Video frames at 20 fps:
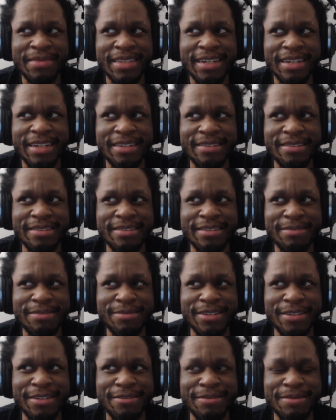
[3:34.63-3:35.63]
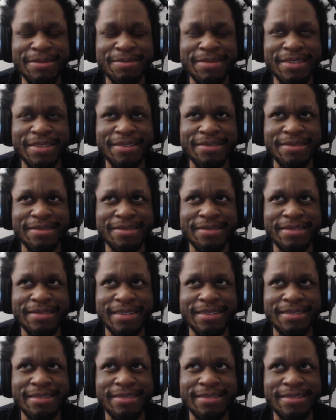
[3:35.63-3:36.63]
I just did platform and puzzle. I
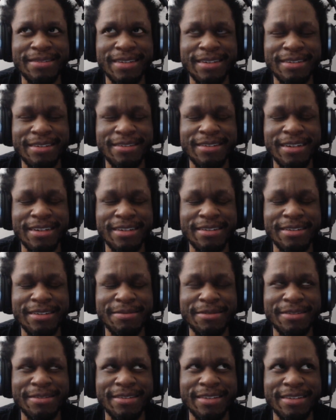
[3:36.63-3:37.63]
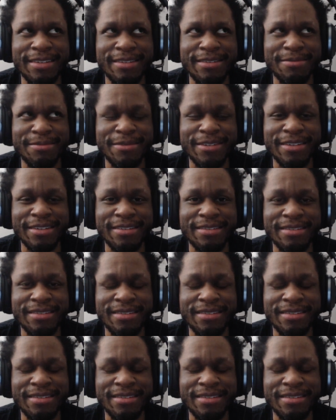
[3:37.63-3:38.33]
uploaded that this morning.